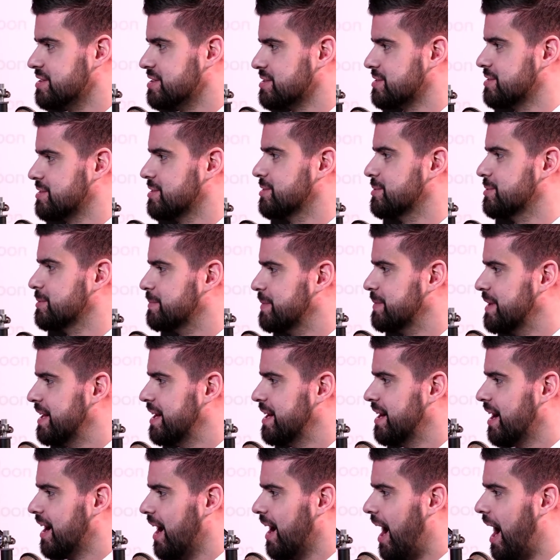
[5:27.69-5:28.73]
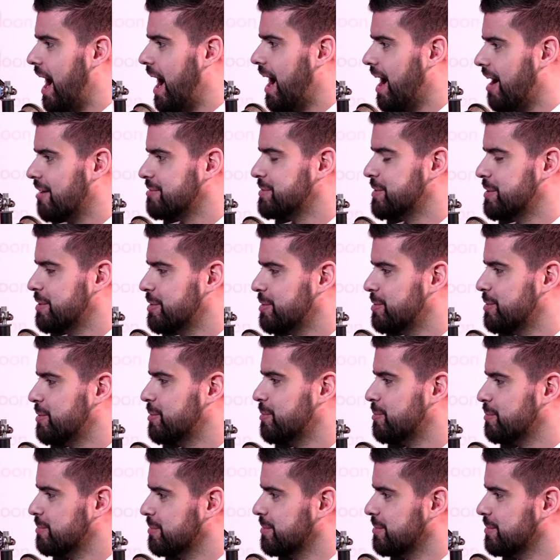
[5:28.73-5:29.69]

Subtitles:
So Avda know